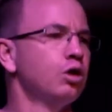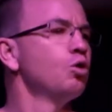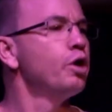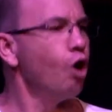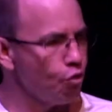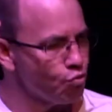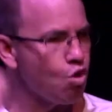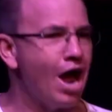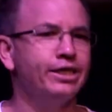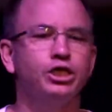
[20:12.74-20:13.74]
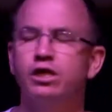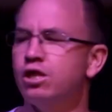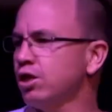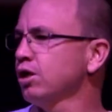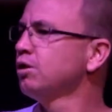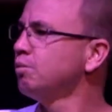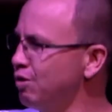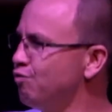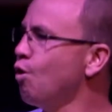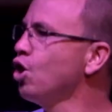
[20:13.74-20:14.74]
we are righteous
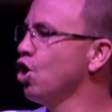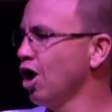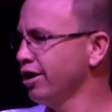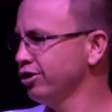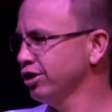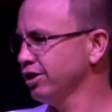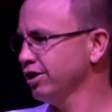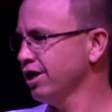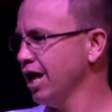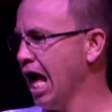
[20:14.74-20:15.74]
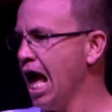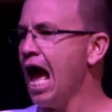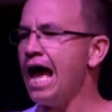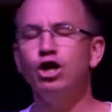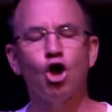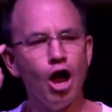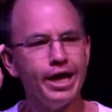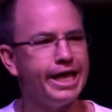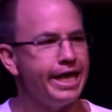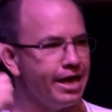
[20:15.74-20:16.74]
before God. And God
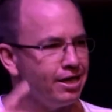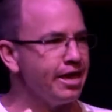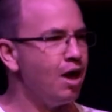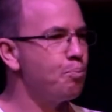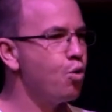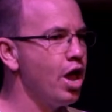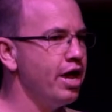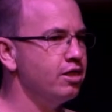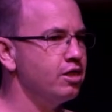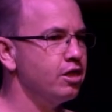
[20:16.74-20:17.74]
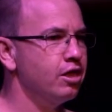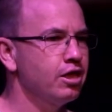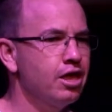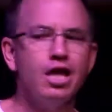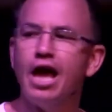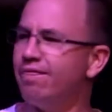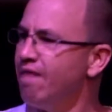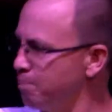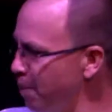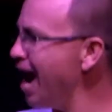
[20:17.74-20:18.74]
hears our prayers, and
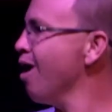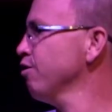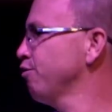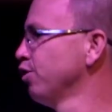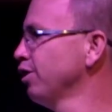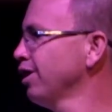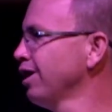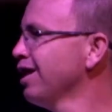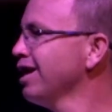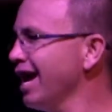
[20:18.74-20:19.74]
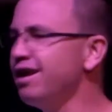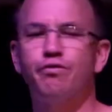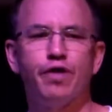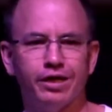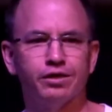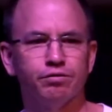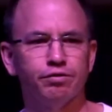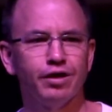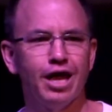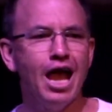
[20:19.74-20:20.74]
they're powerful and effective.
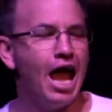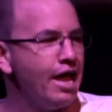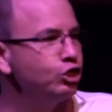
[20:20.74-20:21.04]
And